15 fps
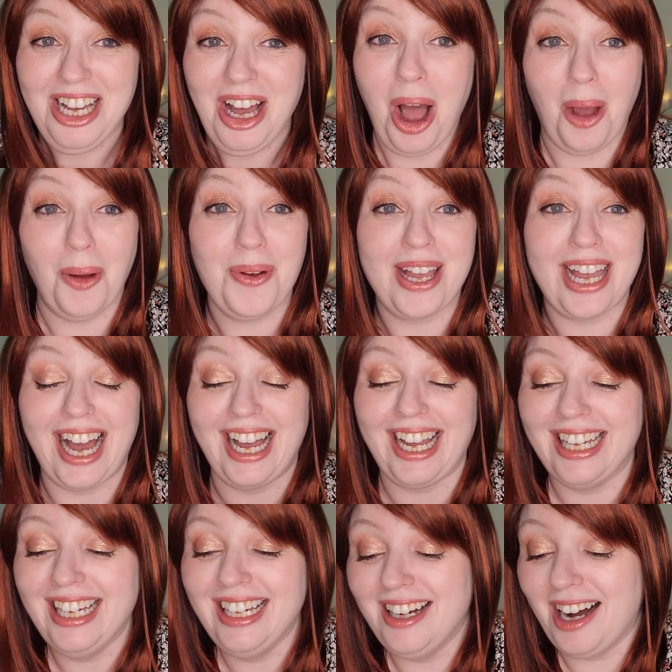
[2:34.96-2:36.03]

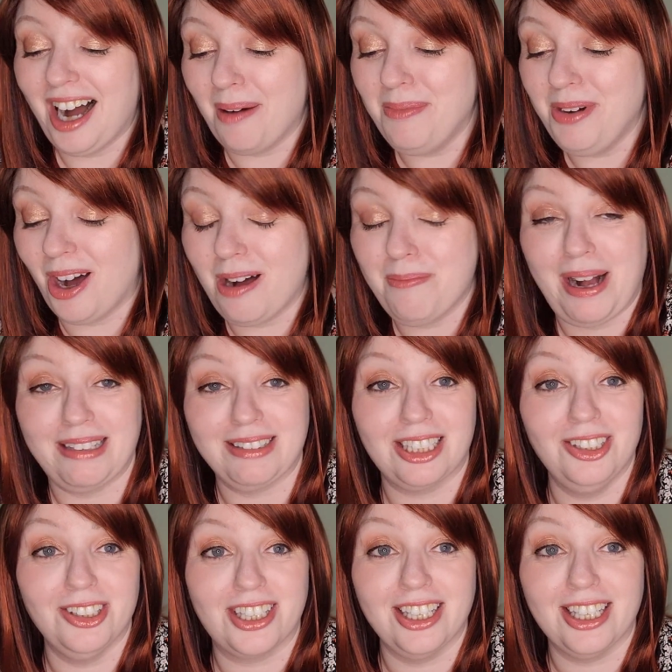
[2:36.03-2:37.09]
okay, I'm not about to
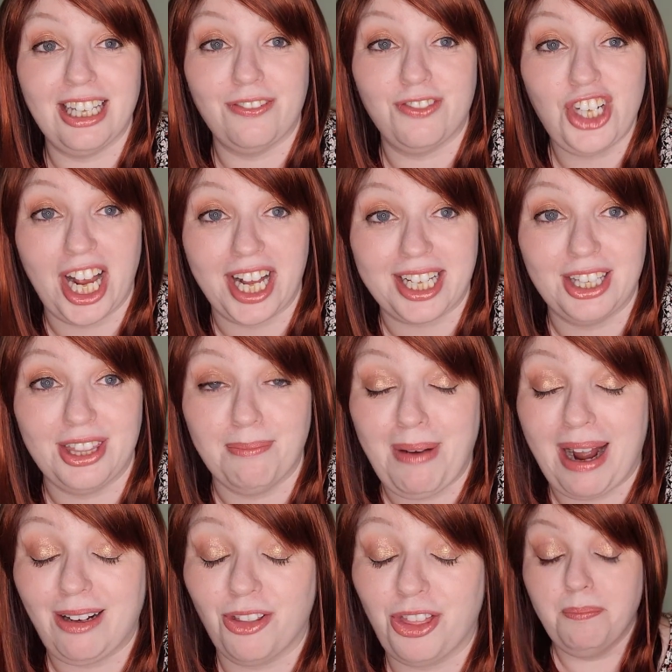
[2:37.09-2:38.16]
look a gift check in the
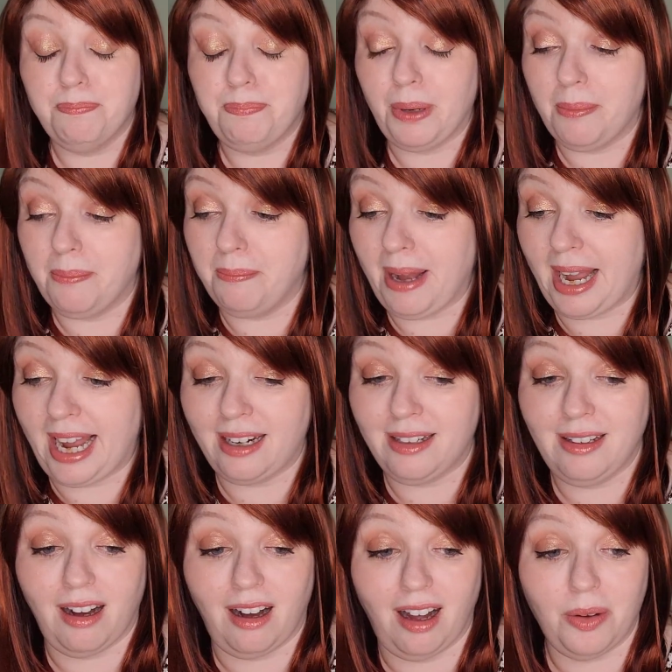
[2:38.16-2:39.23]
mouth, but man,
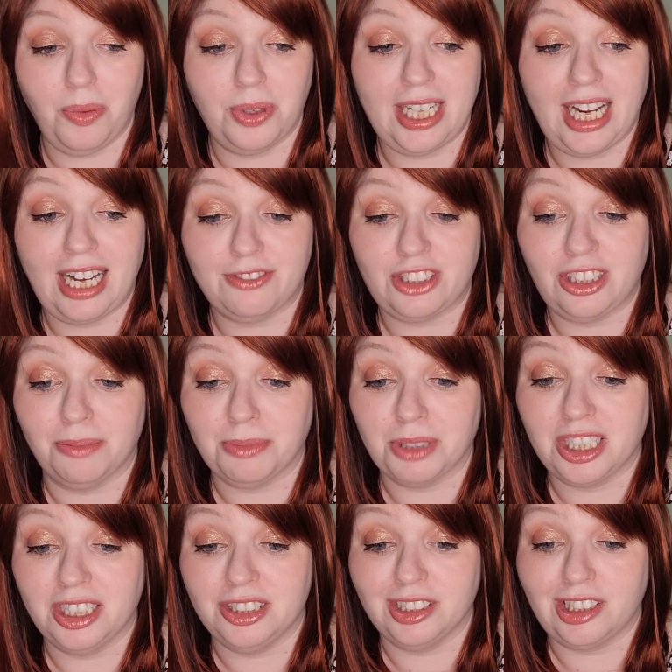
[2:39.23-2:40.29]
I would have some
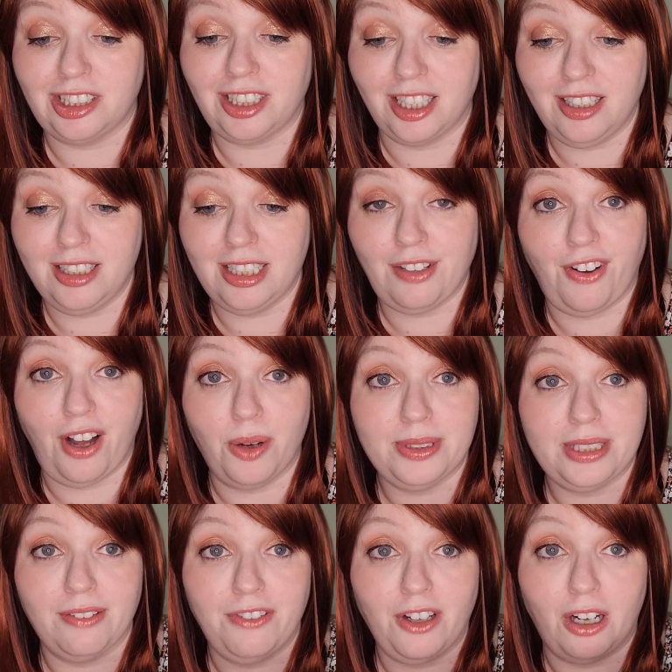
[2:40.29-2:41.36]
concern if I
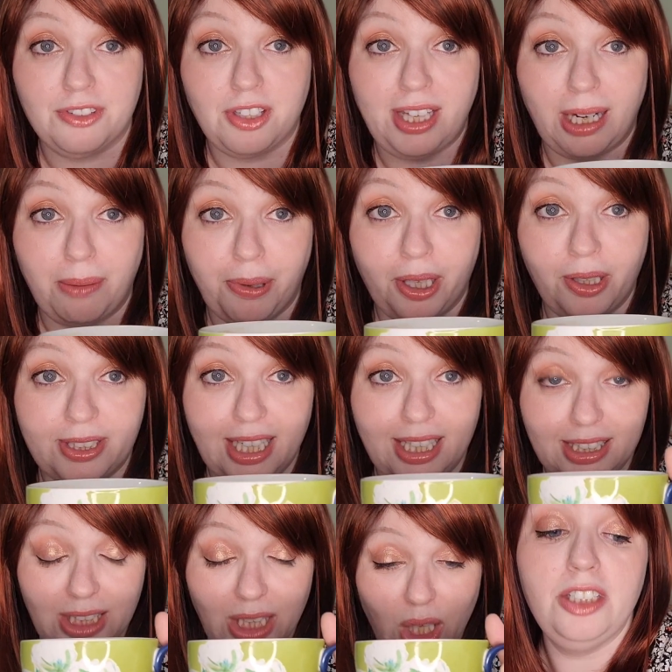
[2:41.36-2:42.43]
was involved in that
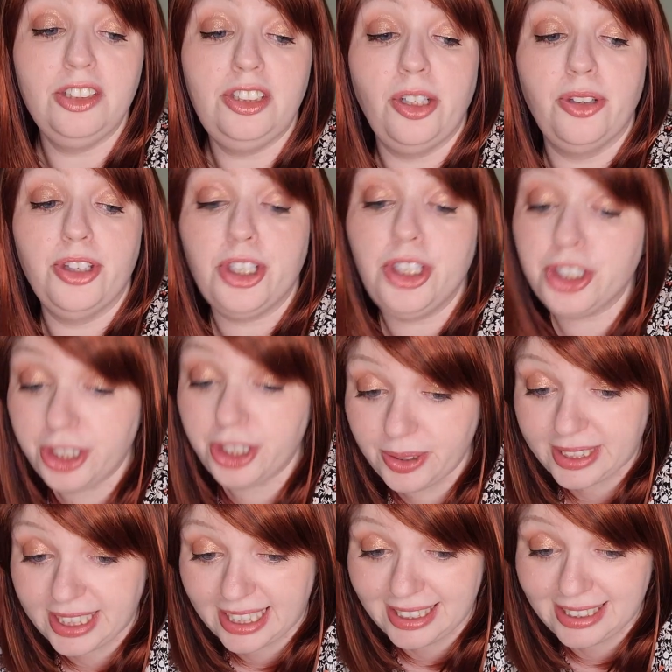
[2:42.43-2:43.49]
process. So the good
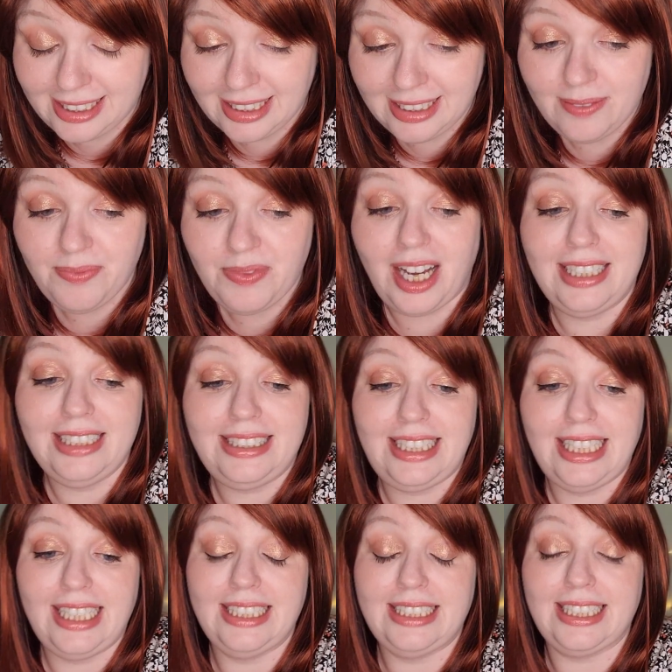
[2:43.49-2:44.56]
news is I
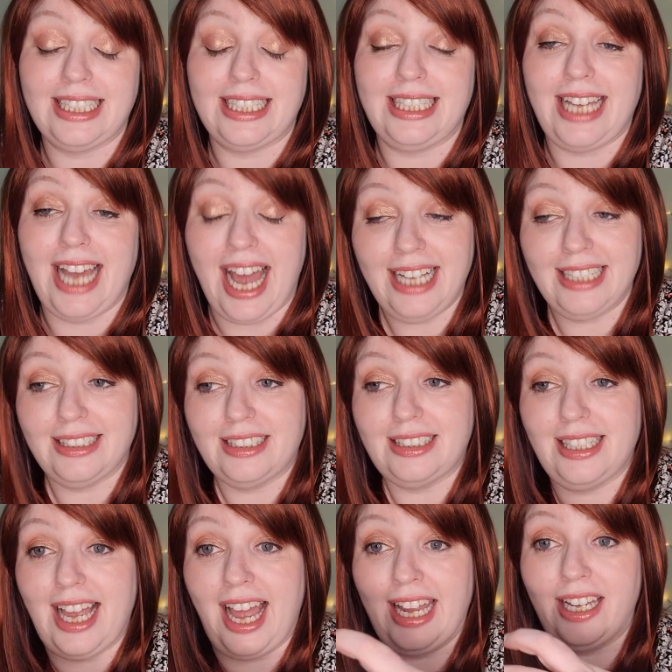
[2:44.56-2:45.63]
did
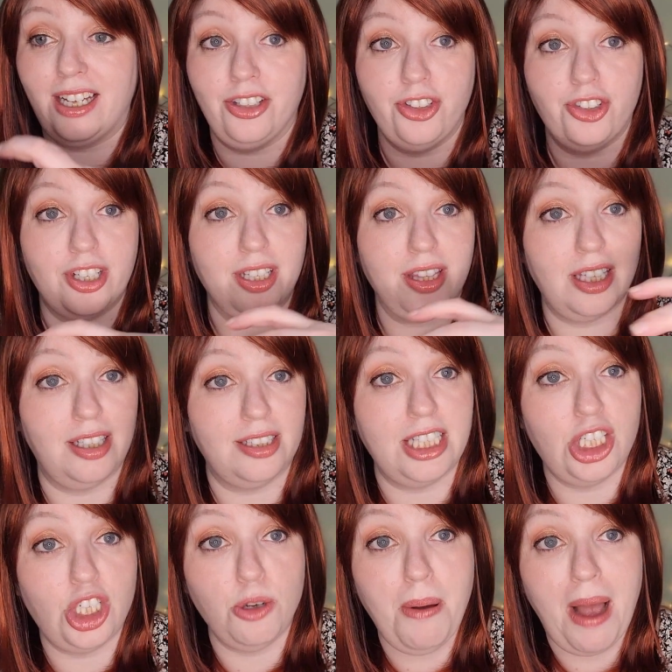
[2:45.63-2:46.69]
get
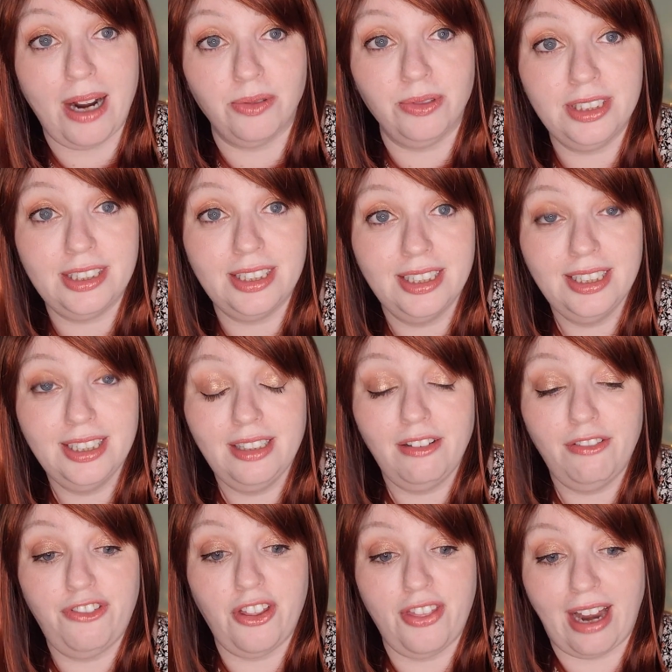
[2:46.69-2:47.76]
£832
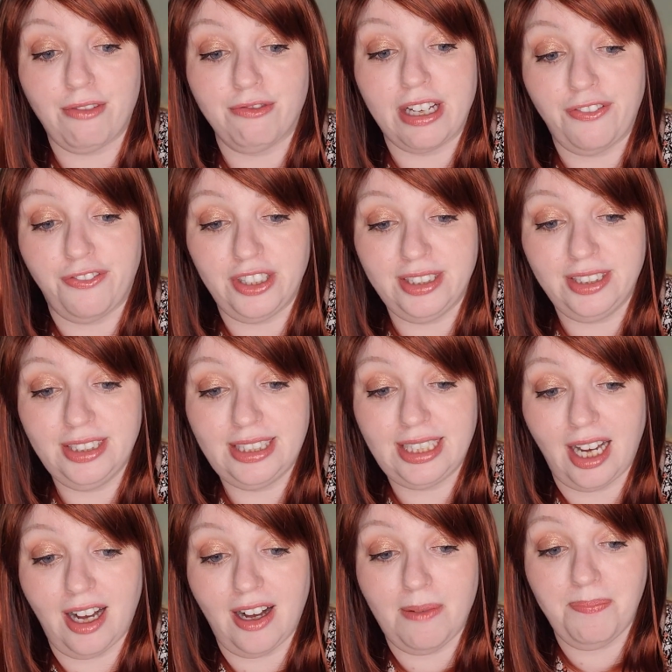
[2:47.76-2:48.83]
for that refund.
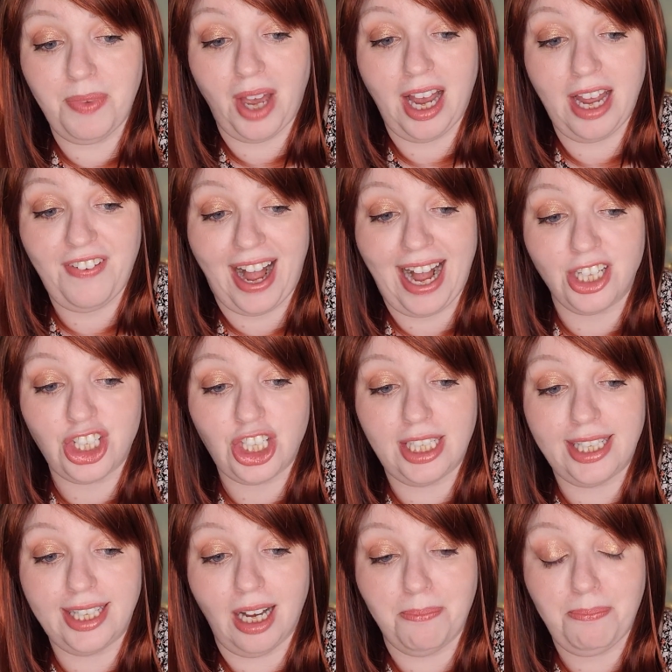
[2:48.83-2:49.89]
I've
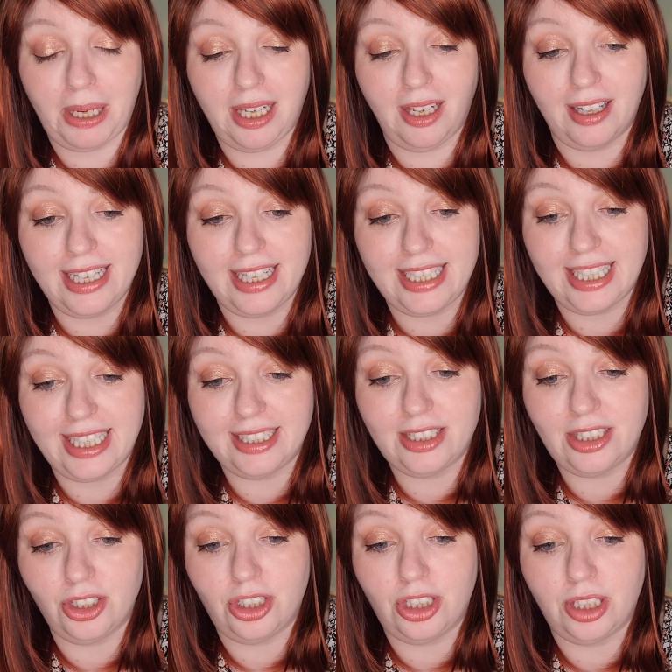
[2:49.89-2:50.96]
actually applied
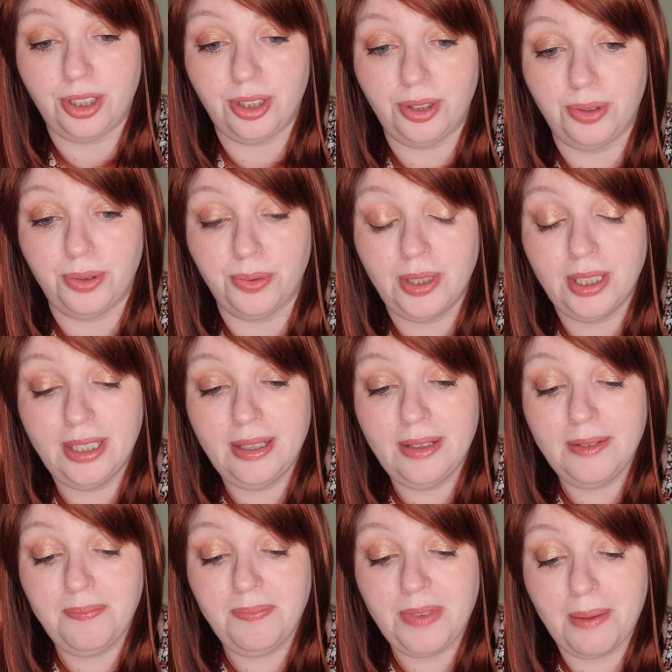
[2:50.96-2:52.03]
it to
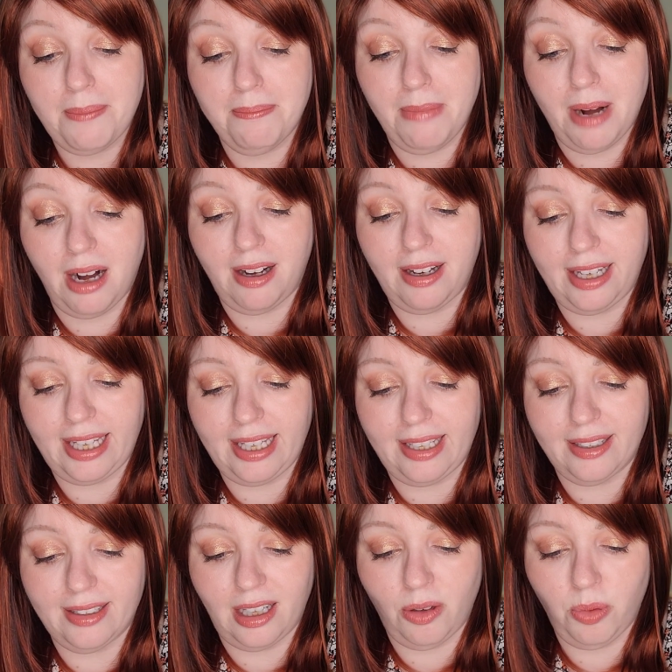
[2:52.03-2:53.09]

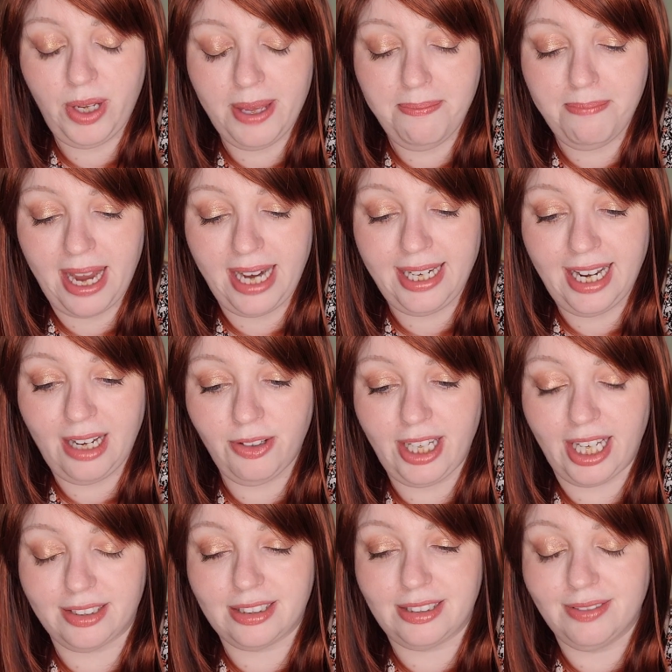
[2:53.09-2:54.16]
my, are we in May now?
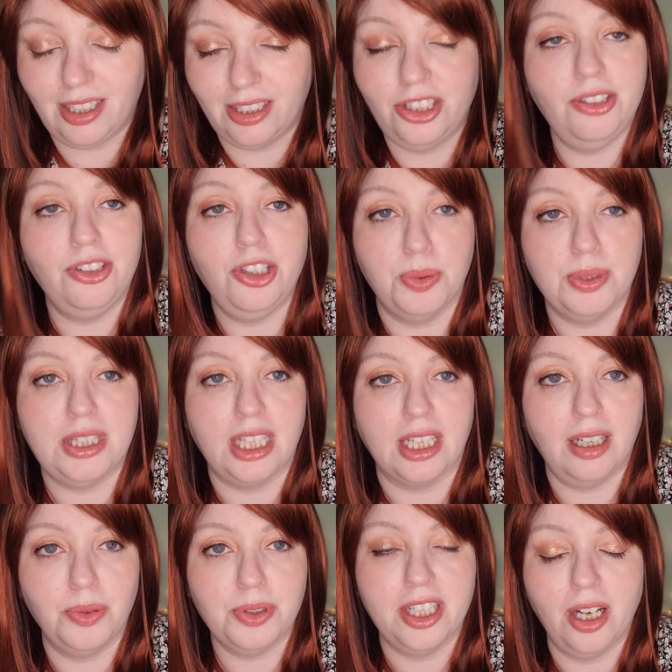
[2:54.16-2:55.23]
Yes, you would think
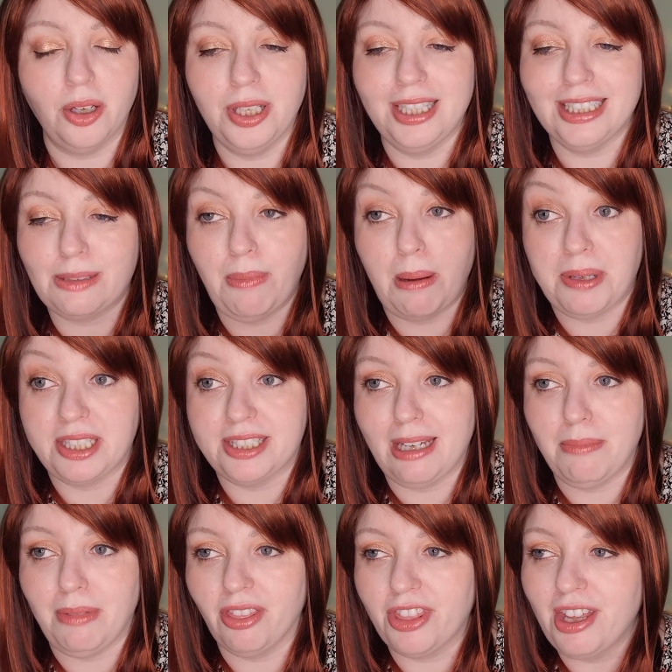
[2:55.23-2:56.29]
I would know. It's my birthday
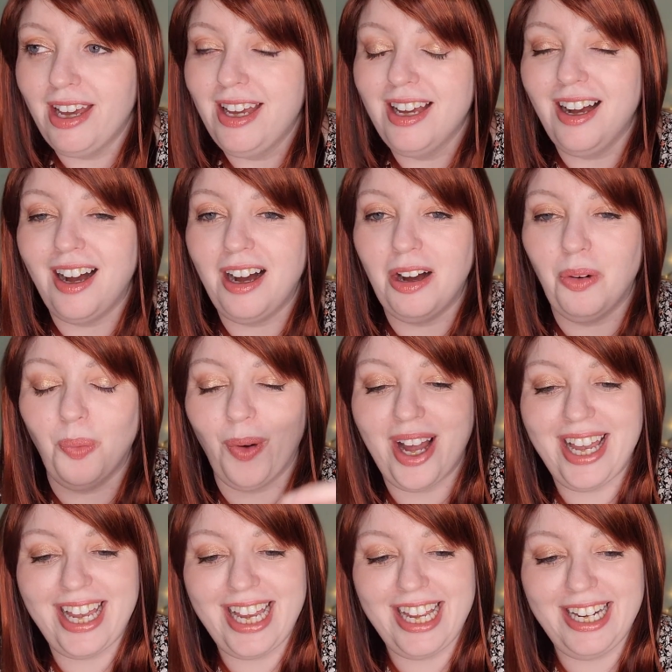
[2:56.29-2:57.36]
month.
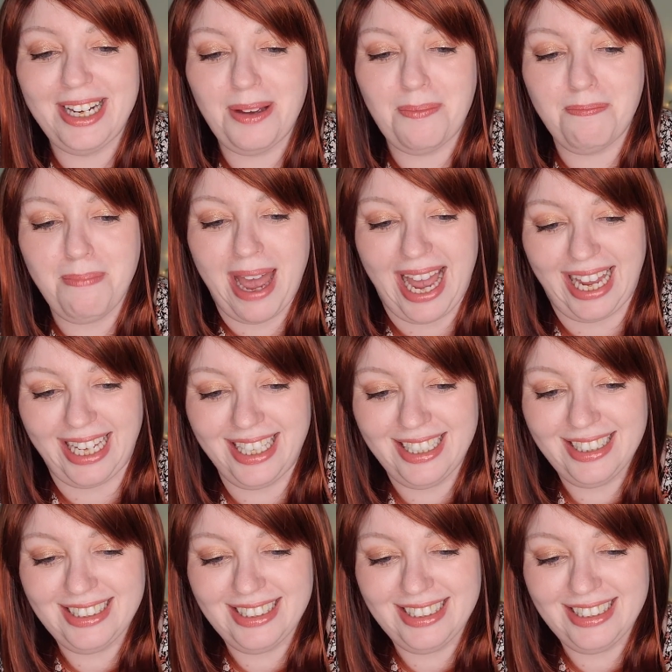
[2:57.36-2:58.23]
We're in May.